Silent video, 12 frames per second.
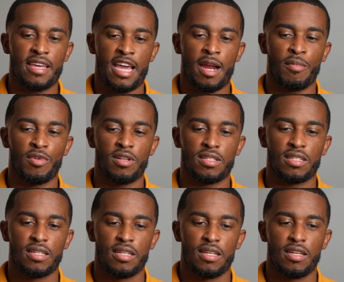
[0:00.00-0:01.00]
cameras
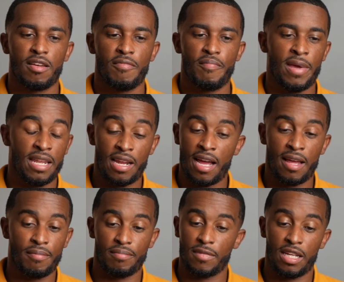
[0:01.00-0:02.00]
may
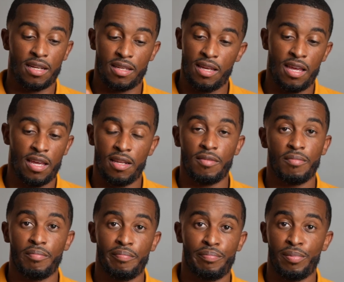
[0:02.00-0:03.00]
not, again,
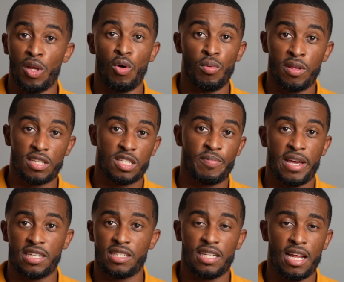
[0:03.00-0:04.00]
blow the
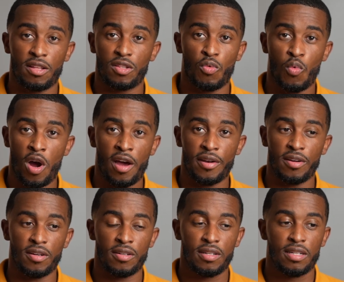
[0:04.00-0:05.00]
spec sheet out the
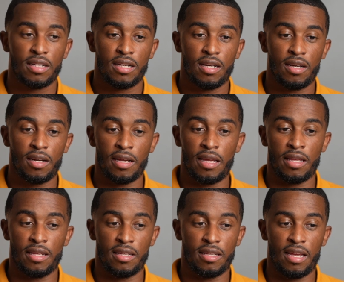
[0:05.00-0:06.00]
water
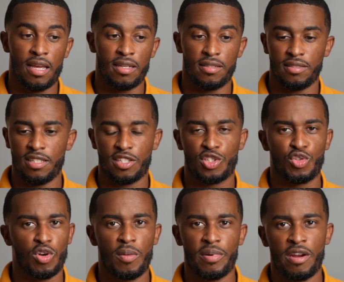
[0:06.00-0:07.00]
and just
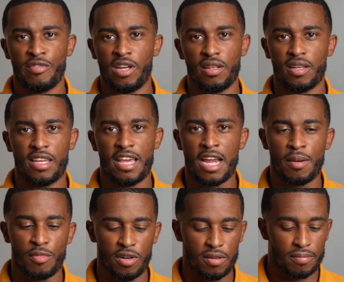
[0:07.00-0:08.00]
trump every other
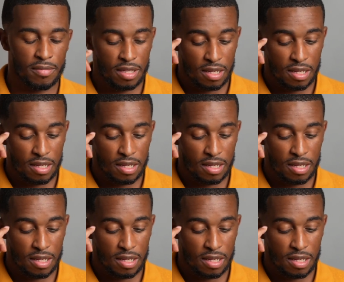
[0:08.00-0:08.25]
camera,